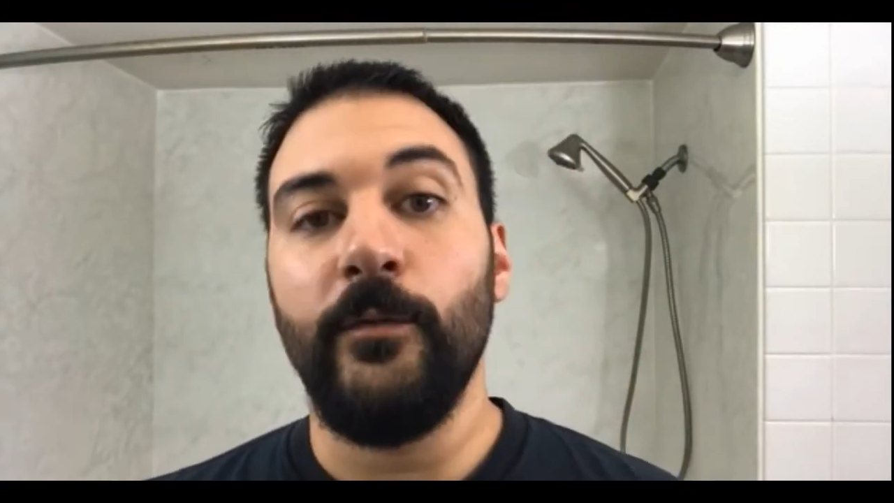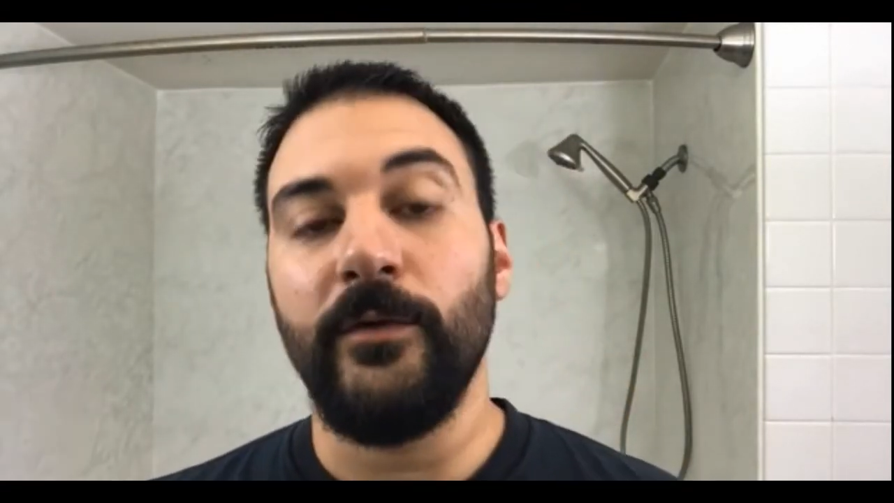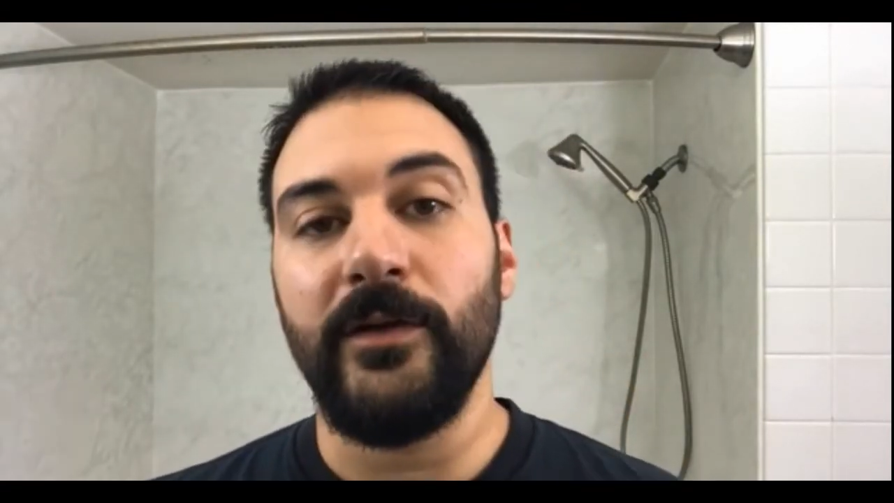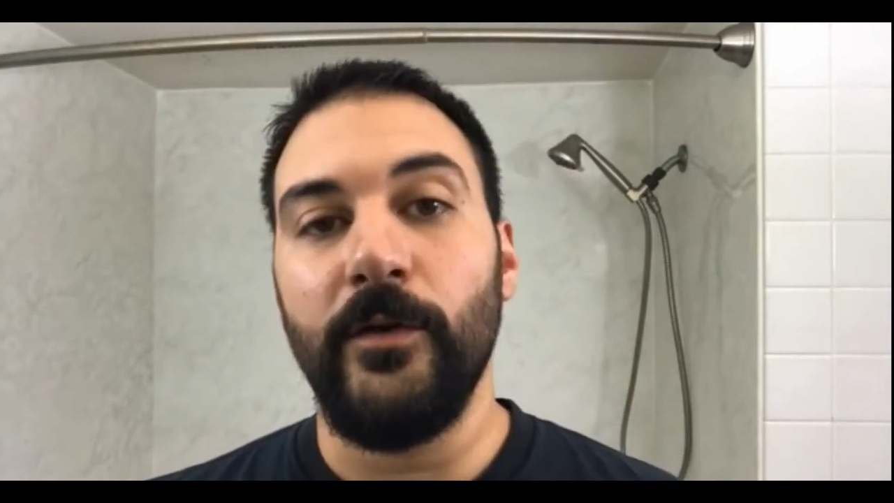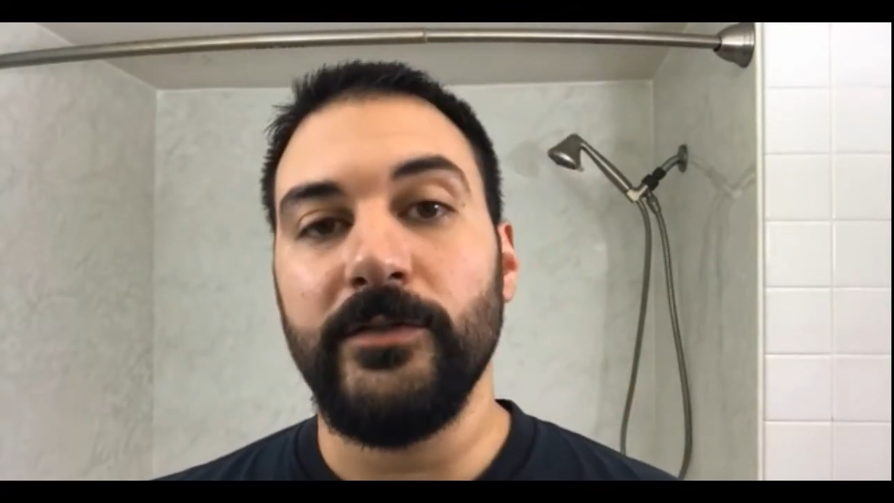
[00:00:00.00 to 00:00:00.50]
We're
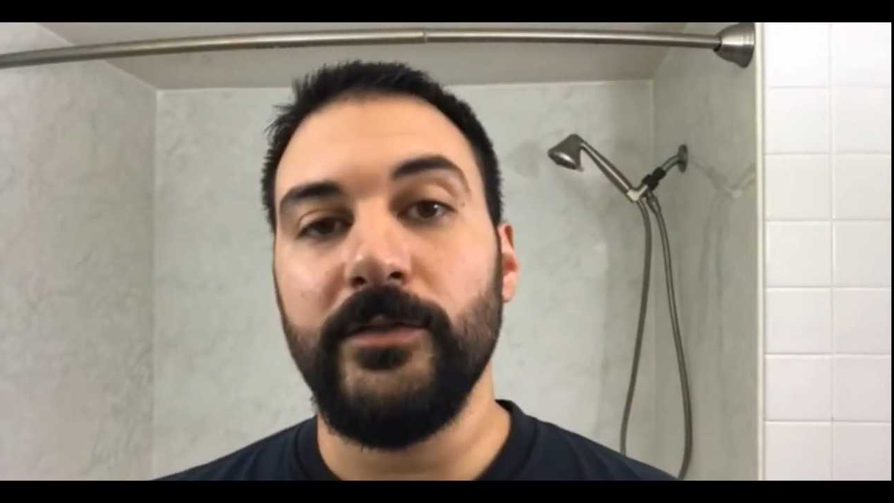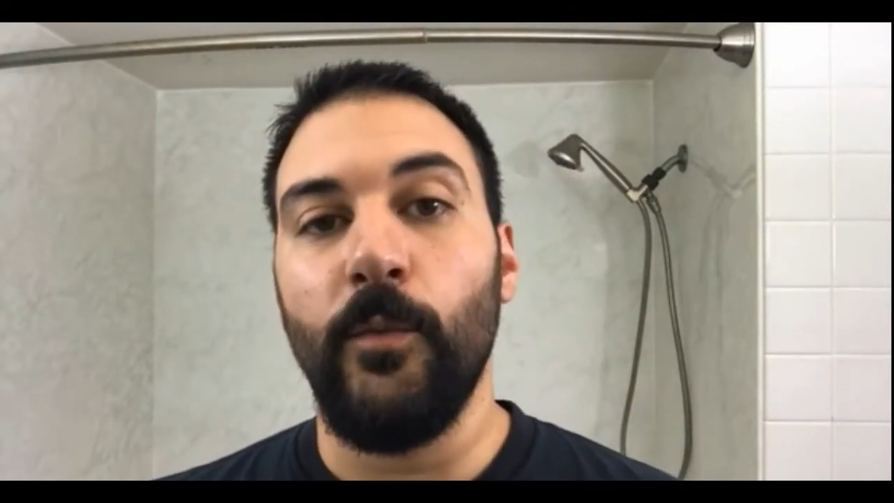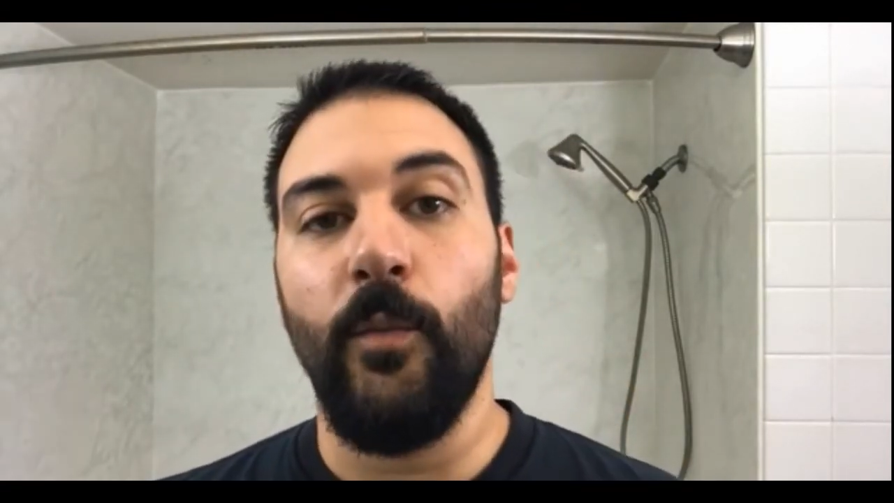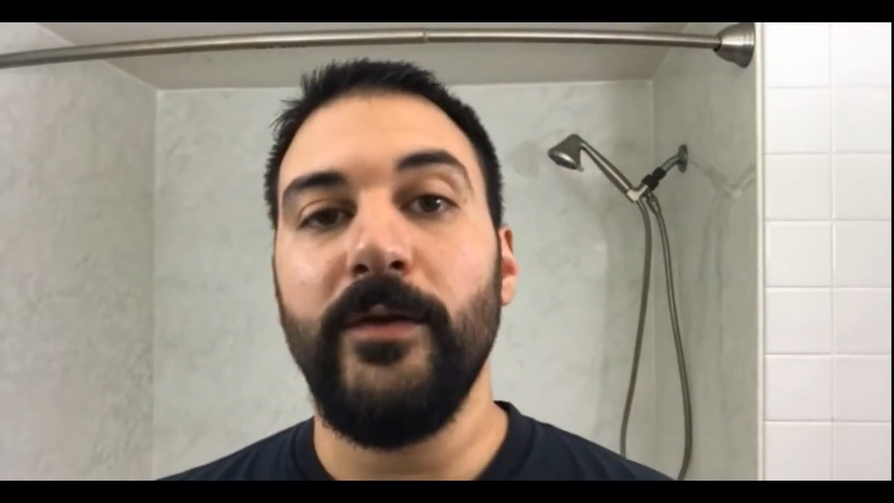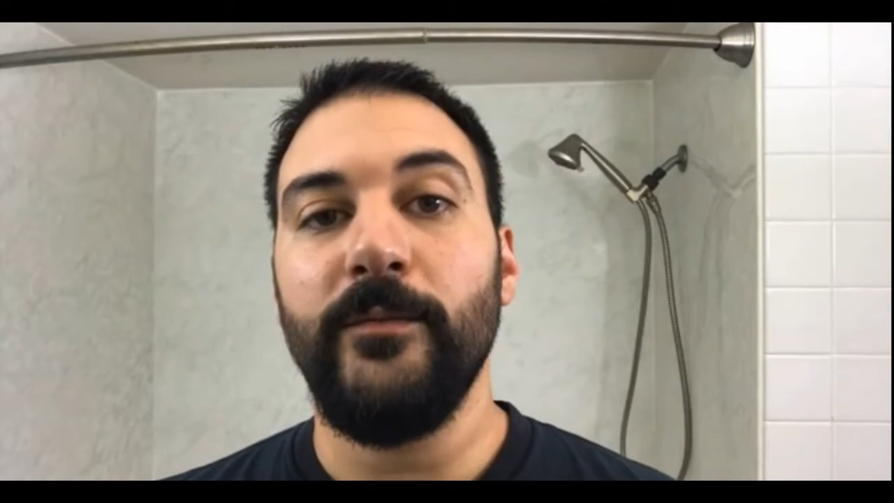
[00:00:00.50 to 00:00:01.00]
going to go to the
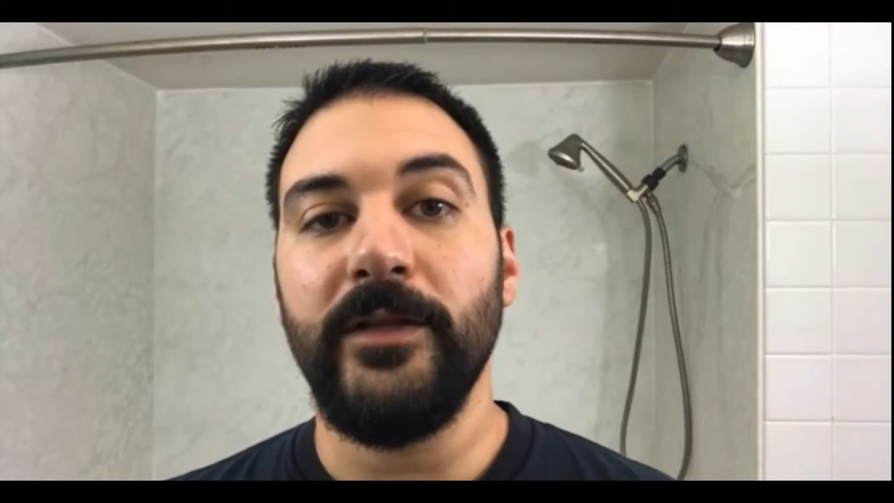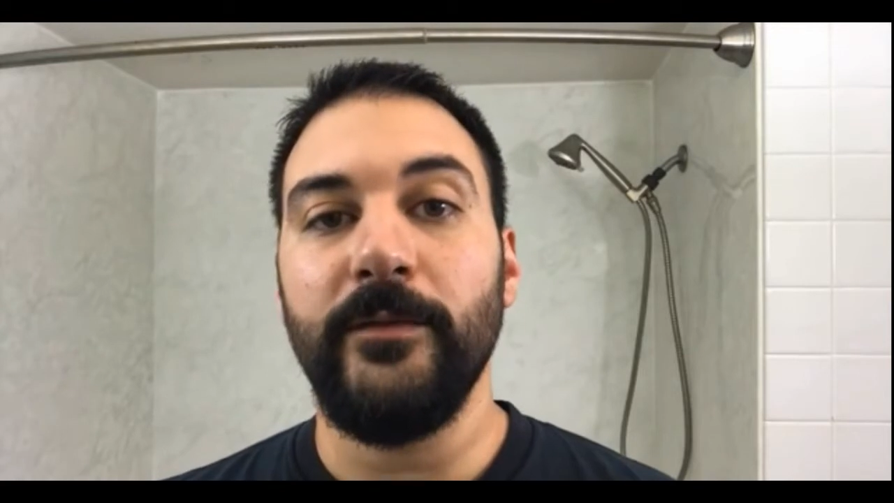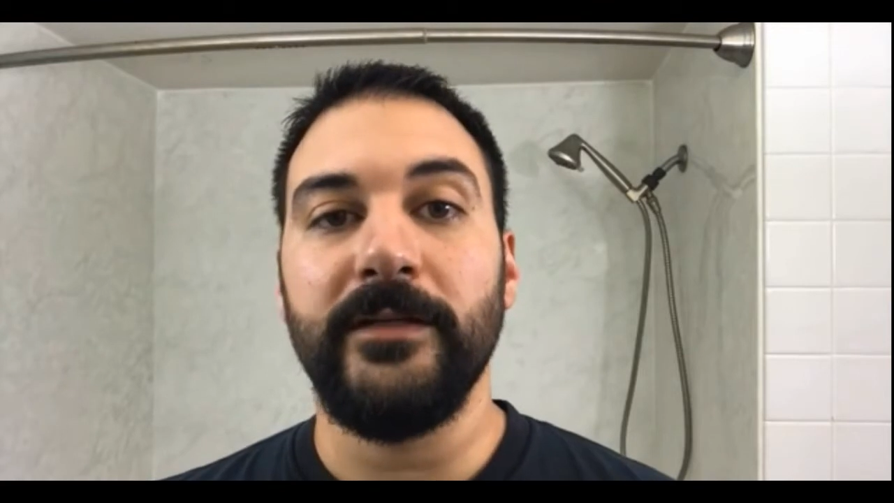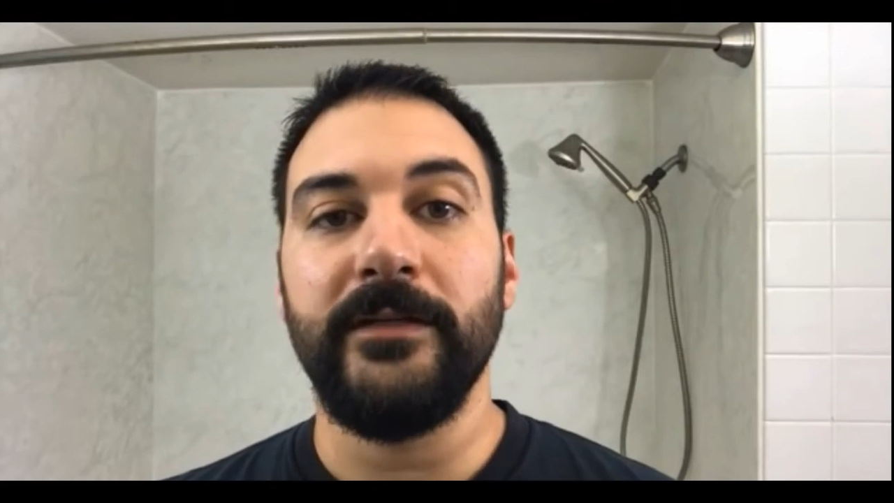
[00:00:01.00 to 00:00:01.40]
1mm